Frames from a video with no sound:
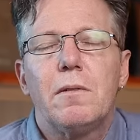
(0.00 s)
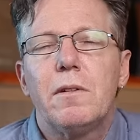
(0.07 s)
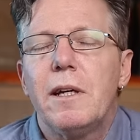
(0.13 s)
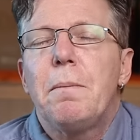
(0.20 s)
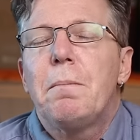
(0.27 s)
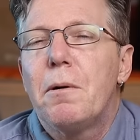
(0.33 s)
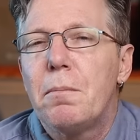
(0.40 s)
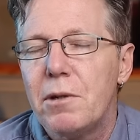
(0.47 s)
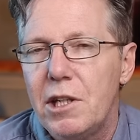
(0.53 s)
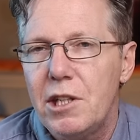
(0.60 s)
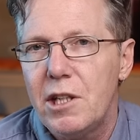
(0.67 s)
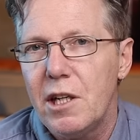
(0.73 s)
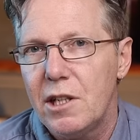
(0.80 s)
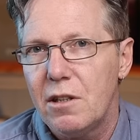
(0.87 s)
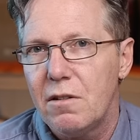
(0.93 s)
deeper
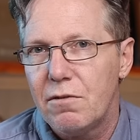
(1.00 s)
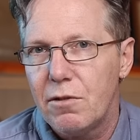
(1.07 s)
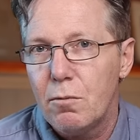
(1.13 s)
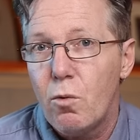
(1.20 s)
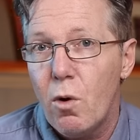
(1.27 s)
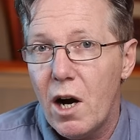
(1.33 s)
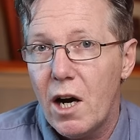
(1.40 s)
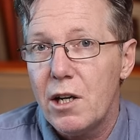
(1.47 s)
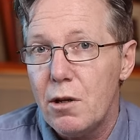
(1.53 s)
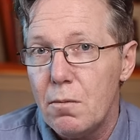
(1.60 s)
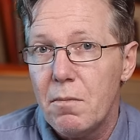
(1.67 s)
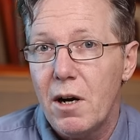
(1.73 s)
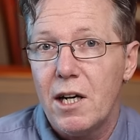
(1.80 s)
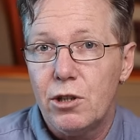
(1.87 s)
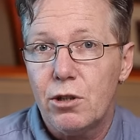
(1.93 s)
appreciation for why you
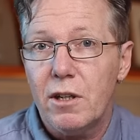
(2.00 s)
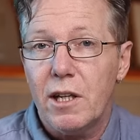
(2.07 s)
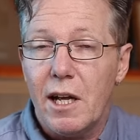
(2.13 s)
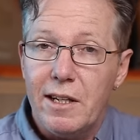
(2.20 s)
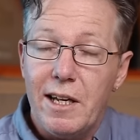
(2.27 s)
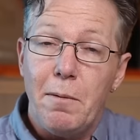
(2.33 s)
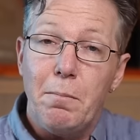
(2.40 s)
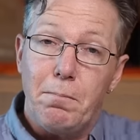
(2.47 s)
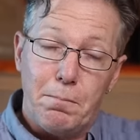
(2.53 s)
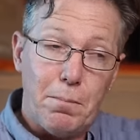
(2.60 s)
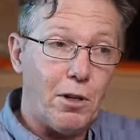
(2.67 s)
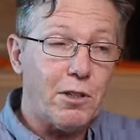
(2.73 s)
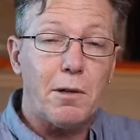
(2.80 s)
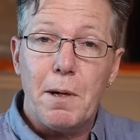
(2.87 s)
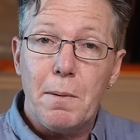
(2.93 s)
might enjoy that and then
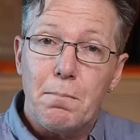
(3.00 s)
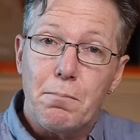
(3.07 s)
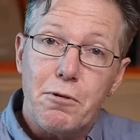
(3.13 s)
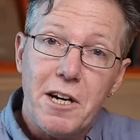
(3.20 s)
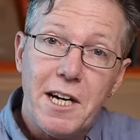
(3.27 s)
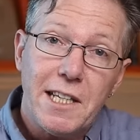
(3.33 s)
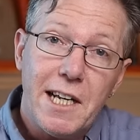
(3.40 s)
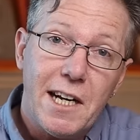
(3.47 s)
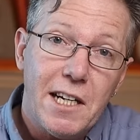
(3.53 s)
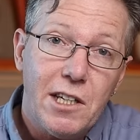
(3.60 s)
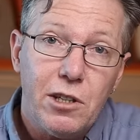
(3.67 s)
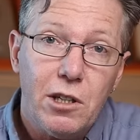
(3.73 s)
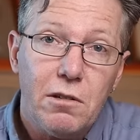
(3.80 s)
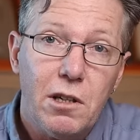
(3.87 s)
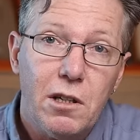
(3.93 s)
possibly bring that
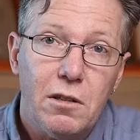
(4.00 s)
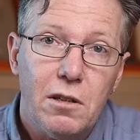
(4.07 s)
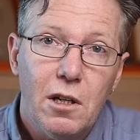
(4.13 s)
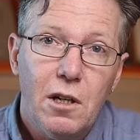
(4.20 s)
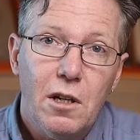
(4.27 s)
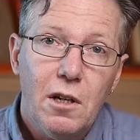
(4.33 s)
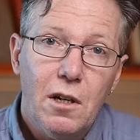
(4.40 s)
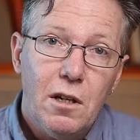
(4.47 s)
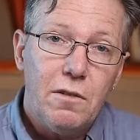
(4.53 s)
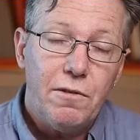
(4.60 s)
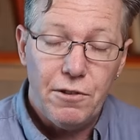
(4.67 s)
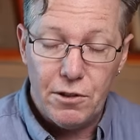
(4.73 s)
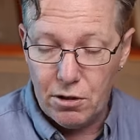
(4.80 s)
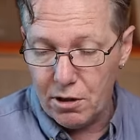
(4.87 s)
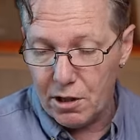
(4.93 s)
into your own
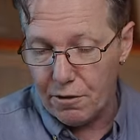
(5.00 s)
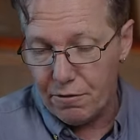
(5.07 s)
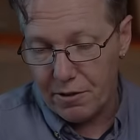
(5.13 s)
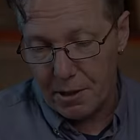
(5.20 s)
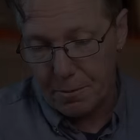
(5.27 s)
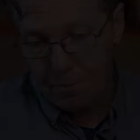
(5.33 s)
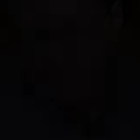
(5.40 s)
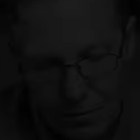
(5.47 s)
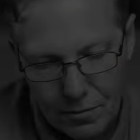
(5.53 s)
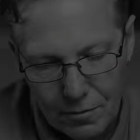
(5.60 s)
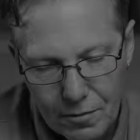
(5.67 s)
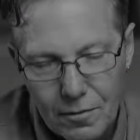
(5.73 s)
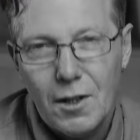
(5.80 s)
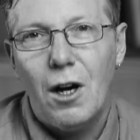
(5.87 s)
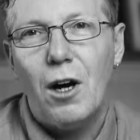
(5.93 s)
photography
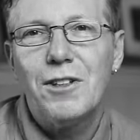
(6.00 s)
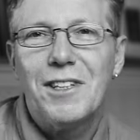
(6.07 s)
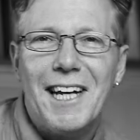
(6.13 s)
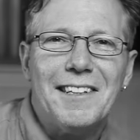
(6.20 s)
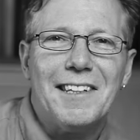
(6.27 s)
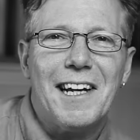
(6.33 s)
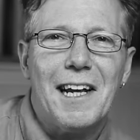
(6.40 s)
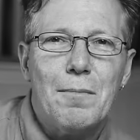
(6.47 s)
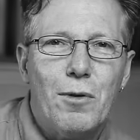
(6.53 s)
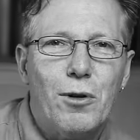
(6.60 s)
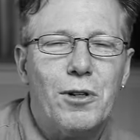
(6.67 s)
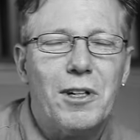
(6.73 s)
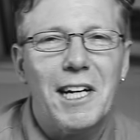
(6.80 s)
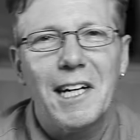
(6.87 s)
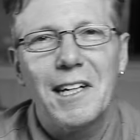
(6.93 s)
on Saturday
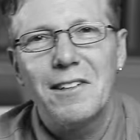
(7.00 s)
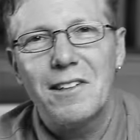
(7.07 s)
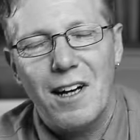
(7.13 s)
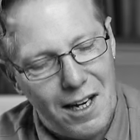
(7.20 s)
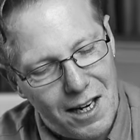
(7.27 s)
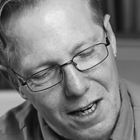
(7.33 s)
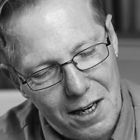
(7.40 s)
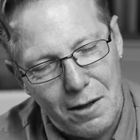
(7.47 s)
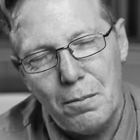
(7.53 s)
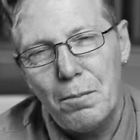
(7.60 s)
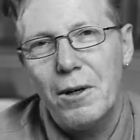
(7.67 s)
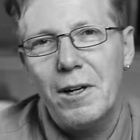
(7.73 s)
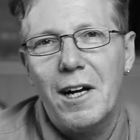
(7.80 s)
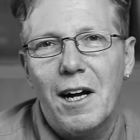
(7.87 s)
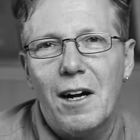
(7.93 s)
mornings, I
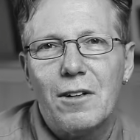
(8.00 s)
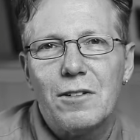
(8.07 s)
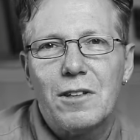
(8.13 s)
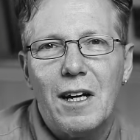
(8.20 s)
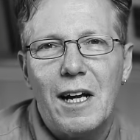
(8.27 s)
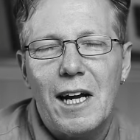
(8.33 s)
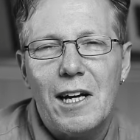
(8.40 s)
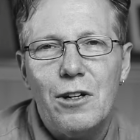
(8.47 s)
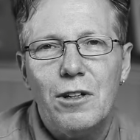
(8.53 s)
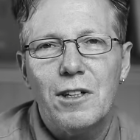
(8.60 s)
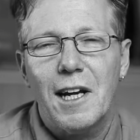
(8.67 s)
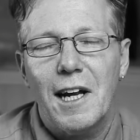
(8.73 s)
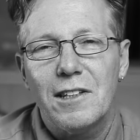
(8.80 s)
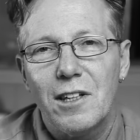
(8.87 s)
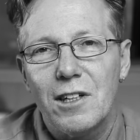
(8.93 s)
put out a
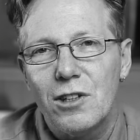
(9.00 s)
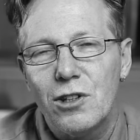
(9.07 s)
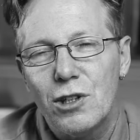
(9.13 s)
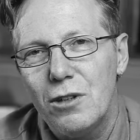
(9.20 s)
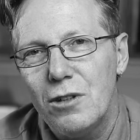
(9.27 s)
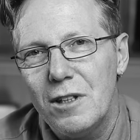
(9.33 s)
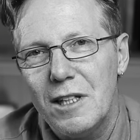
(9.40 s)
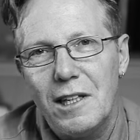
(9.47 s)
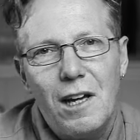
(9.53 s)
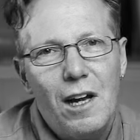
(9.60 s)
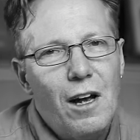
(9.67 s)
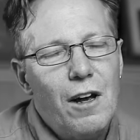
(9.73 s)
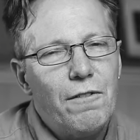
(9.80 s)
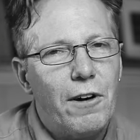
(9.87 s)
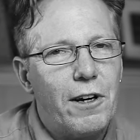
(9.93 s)
newsletter to the
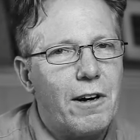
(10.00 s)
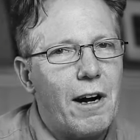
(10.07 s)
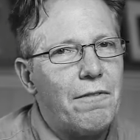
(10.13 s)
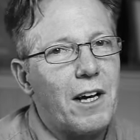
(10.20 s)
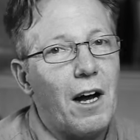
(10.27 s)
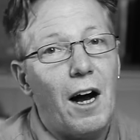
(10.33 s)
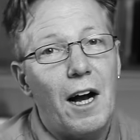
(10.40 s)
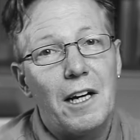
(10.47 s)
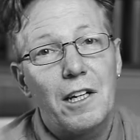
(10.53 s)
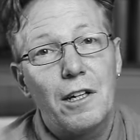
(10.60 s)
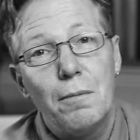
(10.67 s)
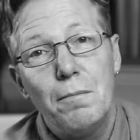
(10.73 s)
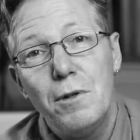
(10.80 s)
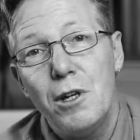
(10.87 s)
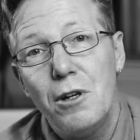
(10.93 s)
Photographic Eye
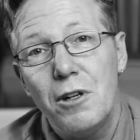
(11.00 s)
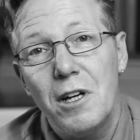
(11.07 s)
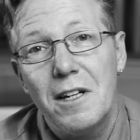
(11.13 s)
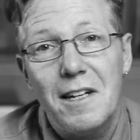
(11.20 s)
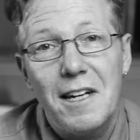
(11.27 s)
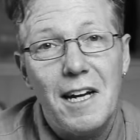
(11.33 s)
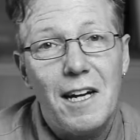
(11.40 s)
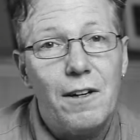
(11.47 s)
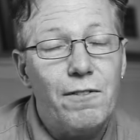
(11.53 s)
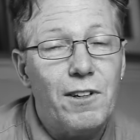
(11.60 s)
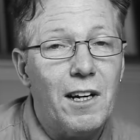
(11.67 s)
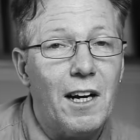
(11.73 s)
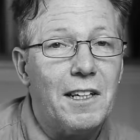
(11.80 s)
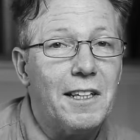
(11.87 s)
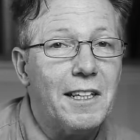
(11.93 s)
community. And if
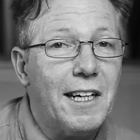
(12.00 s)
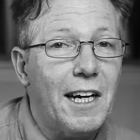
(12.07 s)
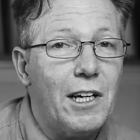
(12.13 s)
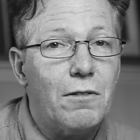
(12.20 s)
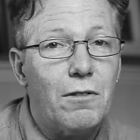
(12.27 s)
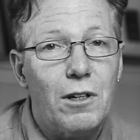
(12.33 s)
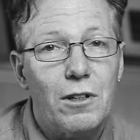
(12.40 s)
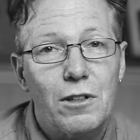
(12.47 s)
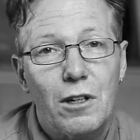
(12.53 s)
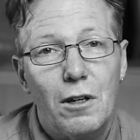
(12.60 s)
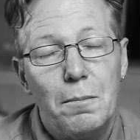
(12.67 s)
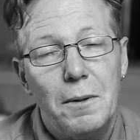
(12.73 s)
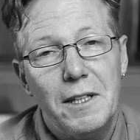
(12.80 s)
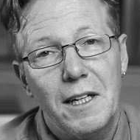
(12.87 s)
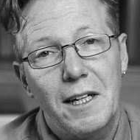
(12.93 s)
you'd like to get your own
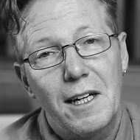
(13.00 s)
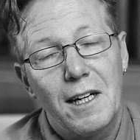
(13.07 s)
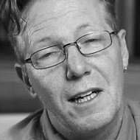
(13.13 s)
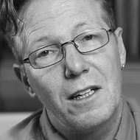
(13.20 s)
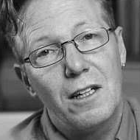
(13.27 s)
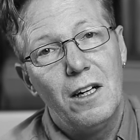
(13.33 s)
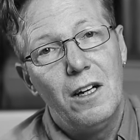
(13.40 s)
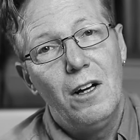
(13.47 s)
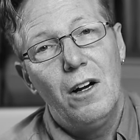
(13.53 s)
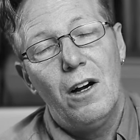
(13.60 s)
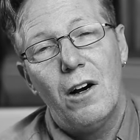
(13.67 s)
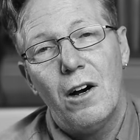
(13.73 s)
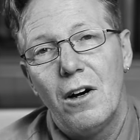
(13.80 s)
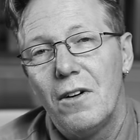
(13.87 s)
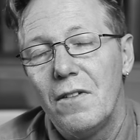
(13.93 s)
copy, then click
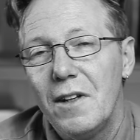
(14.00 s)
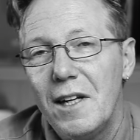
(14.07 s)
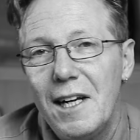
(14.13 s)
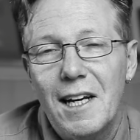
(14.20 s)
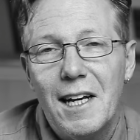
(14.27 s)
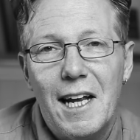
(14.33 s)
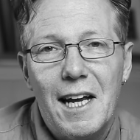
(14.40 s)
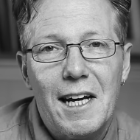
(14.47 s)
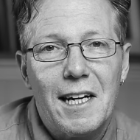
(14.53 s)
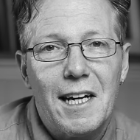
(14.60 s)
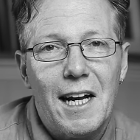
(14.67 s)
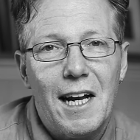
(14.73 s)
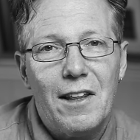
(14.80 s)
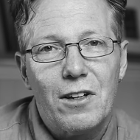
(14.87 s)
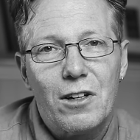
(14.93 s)
on the
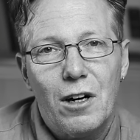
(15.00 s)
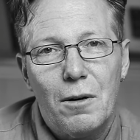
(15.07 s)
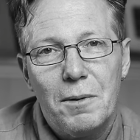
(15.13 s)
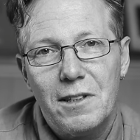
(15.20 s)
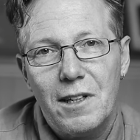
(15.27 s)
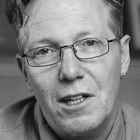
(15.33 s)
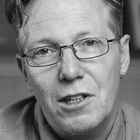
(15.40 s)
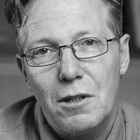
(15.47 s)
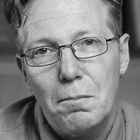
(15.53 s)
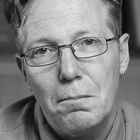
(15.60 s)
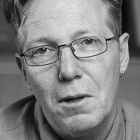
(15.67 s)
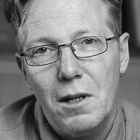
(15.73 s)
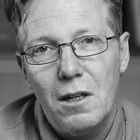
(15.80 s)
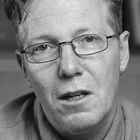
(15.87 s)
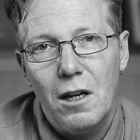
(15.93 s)
link in the comment section
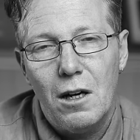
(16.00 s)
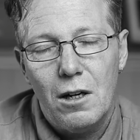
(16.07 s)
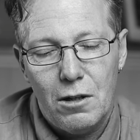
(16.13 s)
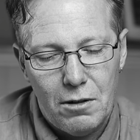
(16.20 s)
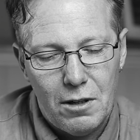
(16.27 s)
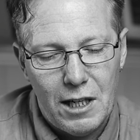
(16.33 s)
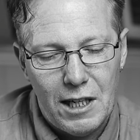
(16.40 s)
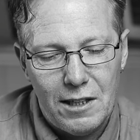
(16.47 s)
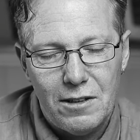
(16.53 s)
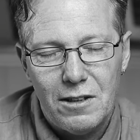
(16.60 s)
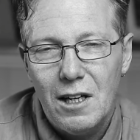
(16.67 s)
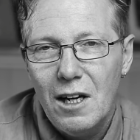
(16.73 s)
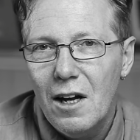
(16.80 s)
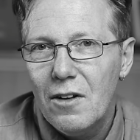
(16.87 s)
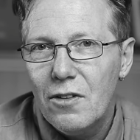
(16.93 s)
below.
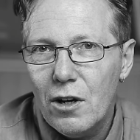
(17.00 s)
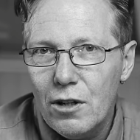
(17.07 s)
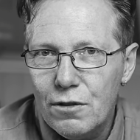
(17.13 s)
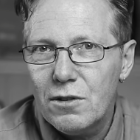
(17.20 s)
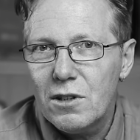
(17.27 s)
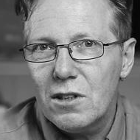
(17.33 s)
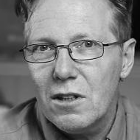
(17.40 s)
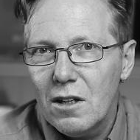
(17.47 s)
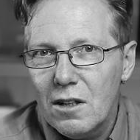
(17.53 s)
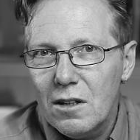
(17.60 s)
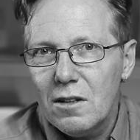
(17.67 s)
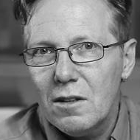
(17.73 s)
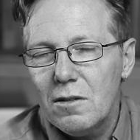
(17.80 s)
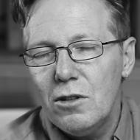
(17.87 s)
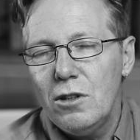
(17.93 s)
And those
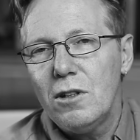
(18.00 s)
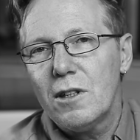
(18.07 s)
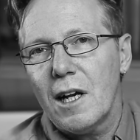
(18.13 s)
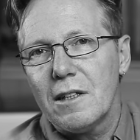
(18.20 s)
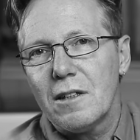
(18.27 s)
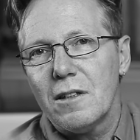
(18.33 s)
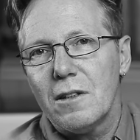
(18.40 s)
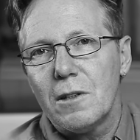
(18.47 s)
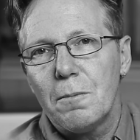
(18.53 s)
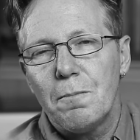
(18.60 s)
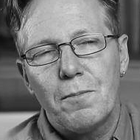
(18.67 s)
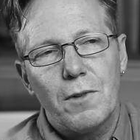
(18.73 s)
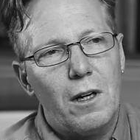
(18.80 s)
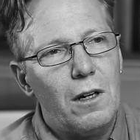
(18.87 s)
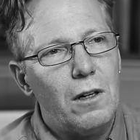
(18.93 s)
newsletters
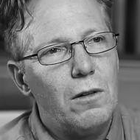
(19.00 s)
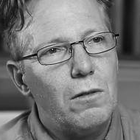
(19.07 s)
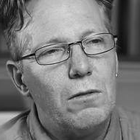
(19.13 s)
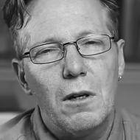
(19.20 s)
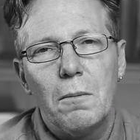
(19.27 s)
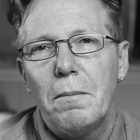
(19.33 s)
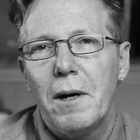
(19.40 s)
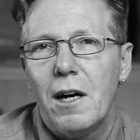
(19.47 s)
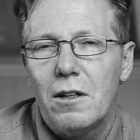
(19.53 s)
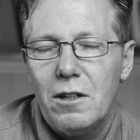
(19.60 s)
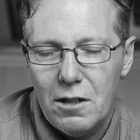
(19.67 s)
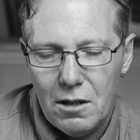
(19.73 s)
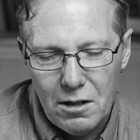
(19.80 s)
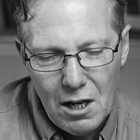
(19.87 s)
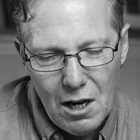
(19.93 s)
are all about,
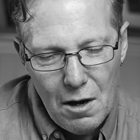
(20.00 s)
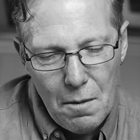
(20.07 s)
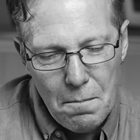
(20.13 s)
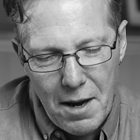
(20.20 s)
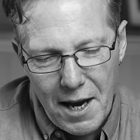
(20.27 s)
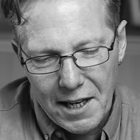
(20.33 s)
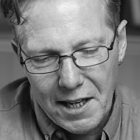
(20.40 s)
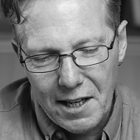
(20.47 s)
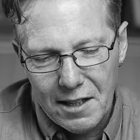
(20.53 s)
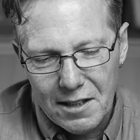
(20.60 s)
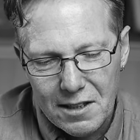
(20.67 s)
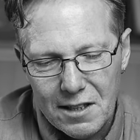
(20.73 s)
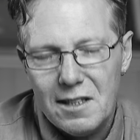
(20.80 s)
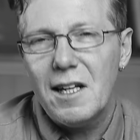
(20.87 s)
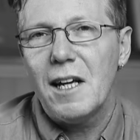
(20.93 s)
you know, making
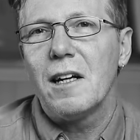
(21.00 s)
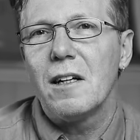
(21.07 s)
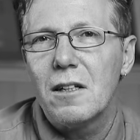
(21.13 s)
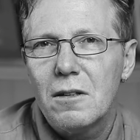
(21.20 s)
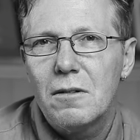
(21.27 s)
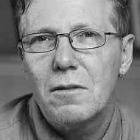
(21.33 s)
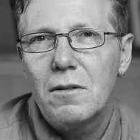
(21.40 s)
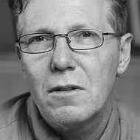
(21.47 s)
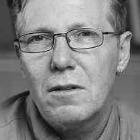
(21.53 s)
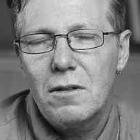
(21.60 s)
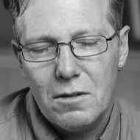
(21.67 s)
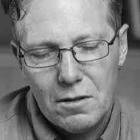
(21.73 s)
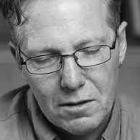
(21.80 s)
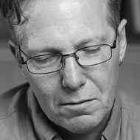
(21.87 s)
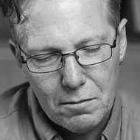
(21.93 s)
us think,
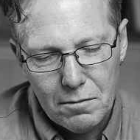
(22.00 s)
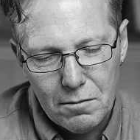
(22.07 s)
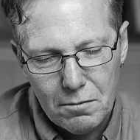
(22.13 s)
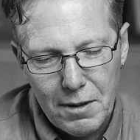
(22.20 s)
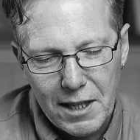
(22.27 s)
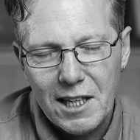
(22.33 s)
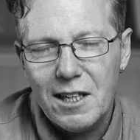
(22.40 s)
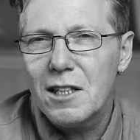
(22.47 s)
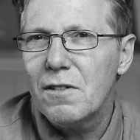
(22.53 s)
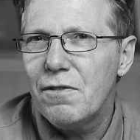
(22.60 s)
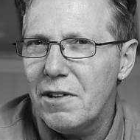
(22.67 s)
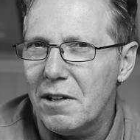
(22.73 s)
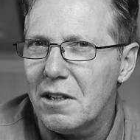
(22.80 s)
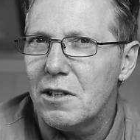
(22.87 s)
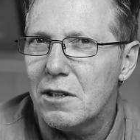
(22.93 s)
making us
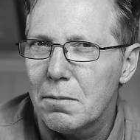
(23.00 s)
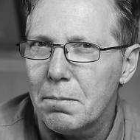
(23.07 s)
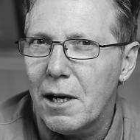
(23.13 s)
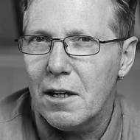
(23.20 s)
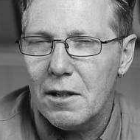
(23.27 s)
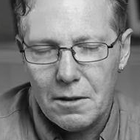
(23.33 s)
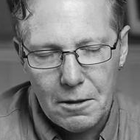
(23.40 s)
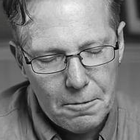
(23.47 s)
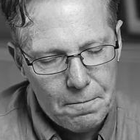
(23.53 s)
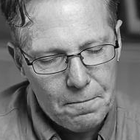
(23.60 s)
feel inspired